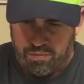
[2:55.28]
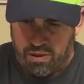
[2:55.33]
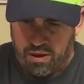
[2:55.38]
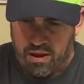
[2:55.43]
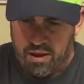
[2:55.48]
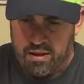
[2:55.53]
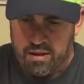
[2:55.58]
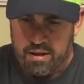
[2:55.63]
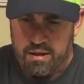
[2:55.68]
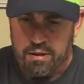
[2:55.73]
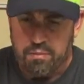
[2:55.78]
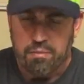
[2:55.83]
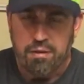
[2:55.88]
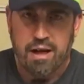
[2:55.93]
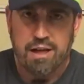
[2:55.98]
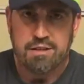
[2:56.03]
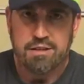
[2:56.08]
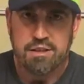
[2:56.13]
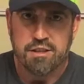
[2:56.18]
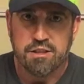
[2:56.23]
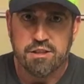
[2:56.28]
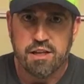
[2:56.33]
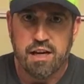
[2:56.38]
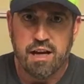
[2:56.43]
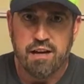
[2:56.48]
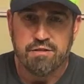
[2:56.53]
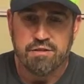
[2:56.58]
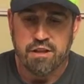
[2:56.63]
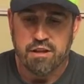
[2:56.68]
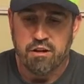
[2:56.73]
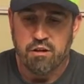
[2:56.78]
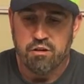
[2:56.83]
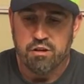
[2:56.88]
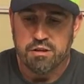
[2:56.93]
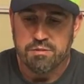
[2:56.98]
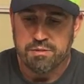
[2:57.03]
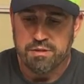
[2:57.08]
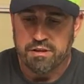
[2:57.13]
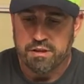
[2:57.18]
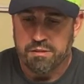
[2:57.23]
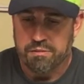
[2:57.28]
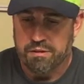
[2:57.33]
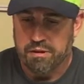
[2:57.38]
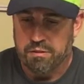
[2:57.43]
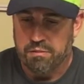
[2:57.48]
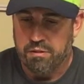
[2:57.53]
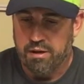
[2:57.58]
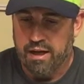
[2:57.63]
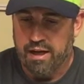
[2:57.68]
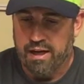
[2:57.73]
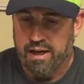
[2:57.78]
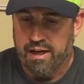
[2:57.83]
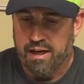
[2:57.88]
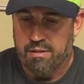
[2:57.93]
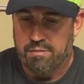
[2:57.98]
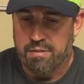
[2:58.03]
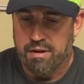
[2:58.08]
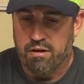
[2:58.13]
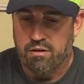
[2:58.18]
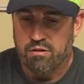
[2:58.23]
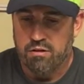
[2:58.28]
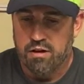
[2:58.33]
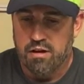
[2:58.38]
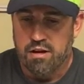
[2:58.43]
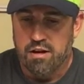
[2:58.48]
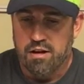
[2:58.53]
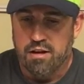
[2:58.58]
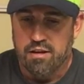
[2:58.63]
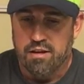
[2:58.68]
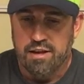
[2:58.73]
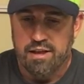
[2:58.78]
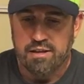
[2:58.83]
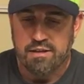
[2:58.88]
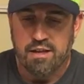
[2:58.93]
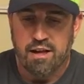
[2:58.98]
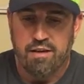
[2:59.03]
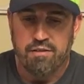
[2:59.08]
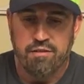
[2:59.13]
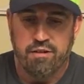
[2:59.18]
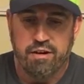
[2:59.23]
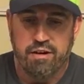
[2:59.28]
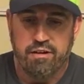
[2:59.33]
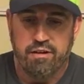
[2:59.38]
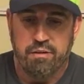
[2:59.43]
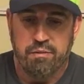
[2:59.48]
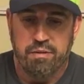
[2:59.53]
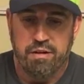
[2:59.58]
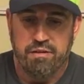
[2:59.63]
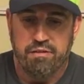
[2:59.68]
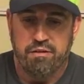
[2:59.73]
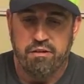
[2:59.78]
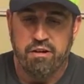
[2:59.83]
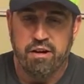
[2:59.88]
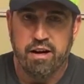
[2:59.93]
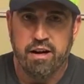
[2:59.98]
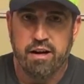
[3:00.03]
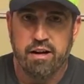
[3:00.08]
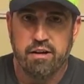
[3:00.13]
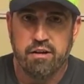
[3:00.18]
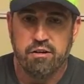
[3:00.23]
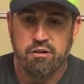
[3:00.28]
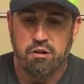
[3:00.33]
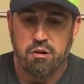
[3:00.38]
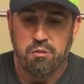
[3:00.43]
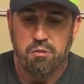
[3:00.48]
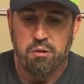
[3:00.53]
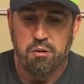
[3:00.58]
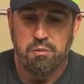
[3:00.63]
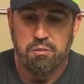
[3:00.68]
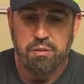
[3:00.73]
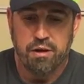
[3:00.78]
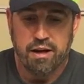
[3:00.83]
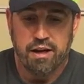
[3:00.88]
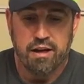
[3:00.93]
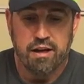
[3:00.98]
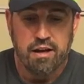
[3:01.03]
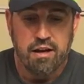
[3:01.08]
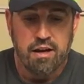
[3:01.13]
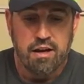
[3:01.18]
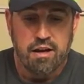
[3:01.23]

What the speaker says: And then the plastic shafts. I know there's been some complaining about these not be very durable, but